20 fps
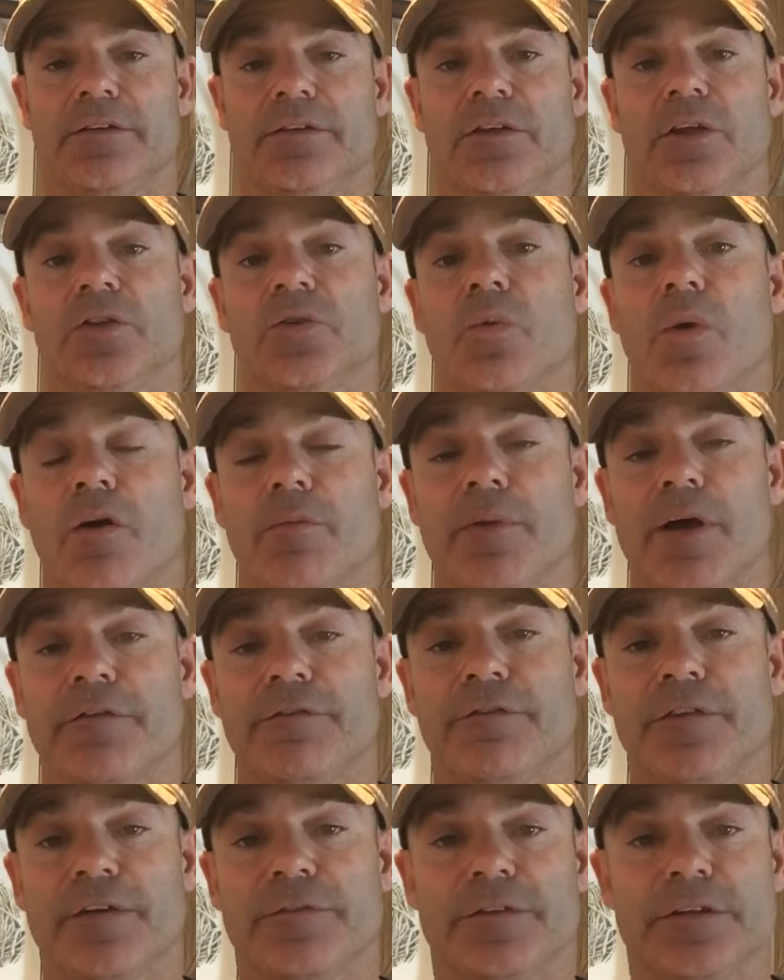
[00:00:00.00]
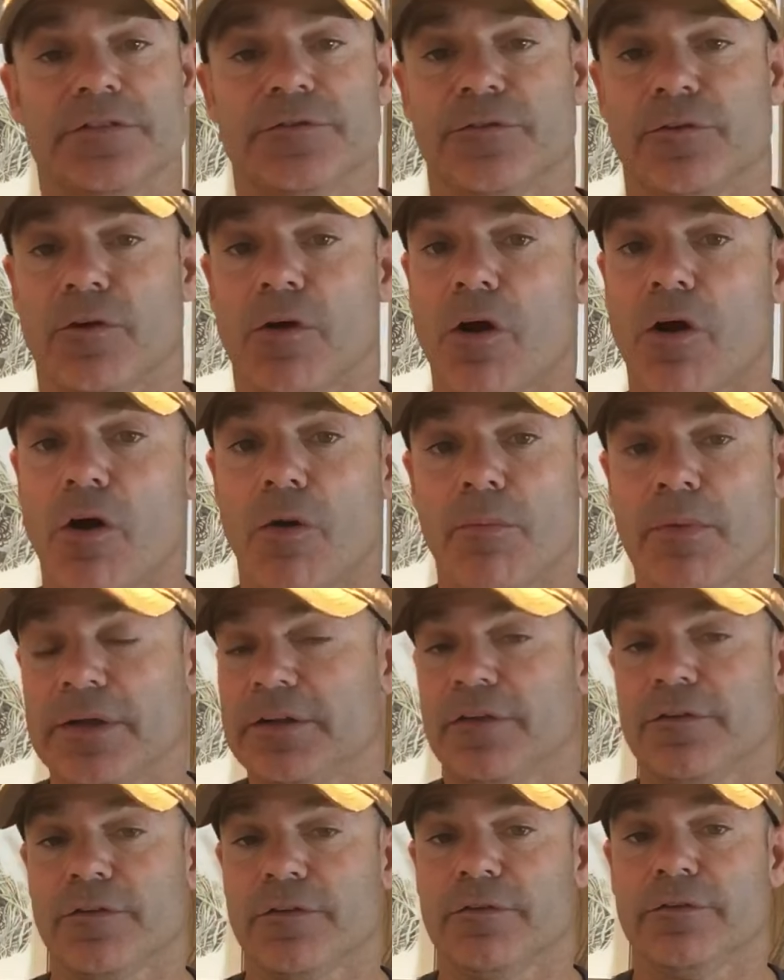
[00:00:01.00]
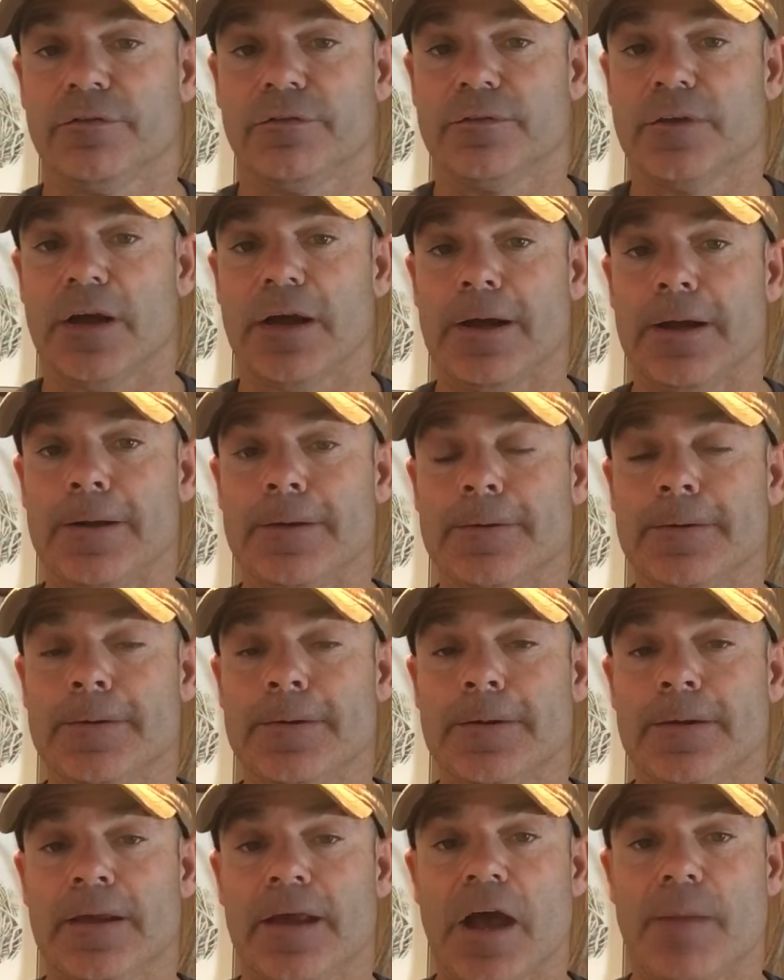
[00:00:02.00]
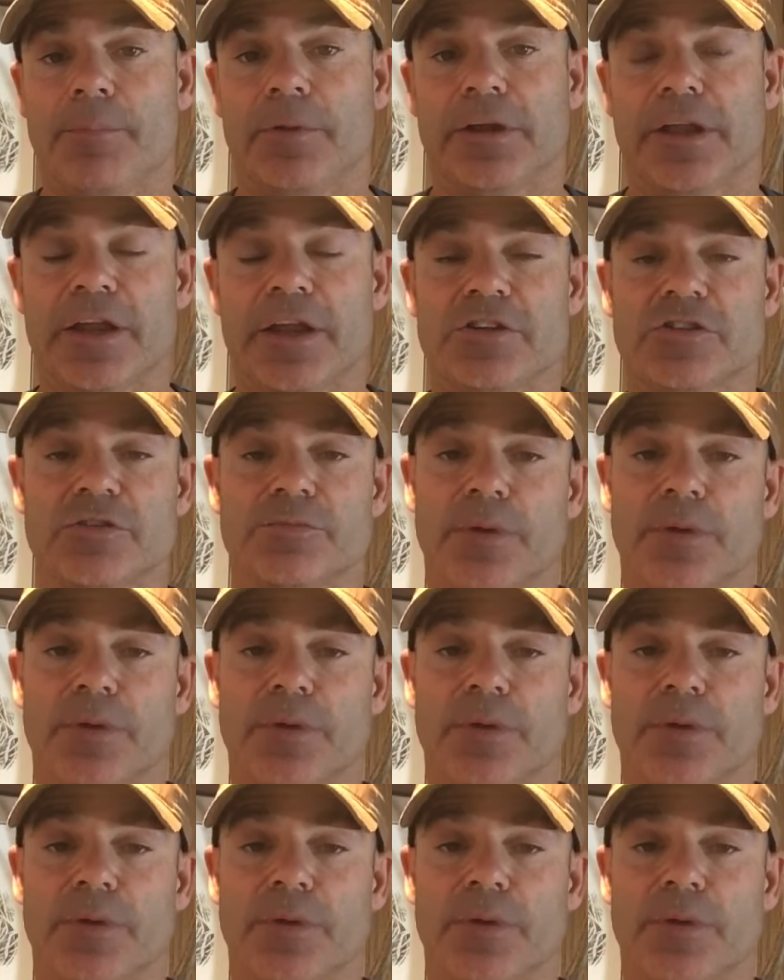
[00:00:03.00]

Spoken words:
12 by 50s for all my different applications.